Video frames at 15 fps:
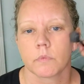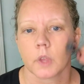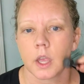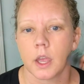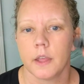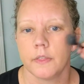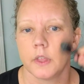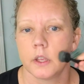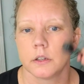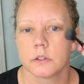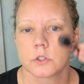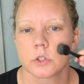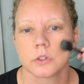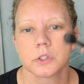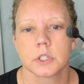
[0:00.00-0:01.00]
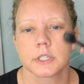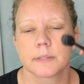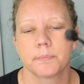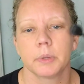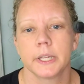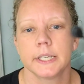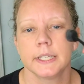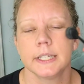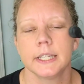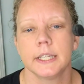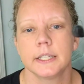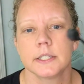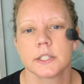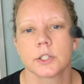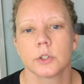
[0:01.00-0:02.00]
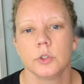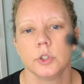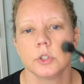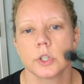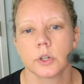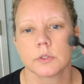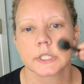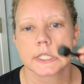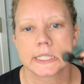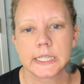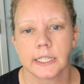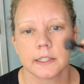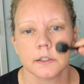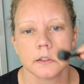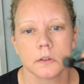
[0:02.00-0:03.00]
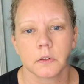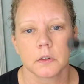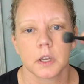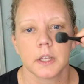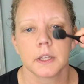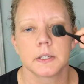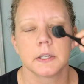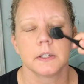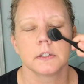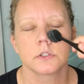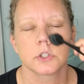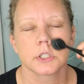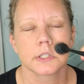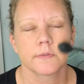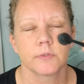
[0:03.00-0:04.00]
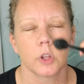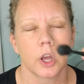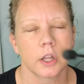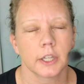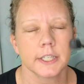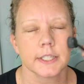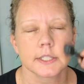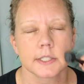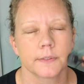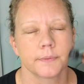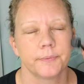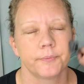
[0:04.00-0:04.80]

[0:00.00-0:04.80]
And then she'll just blend it in so you don't see it. It's just flawless.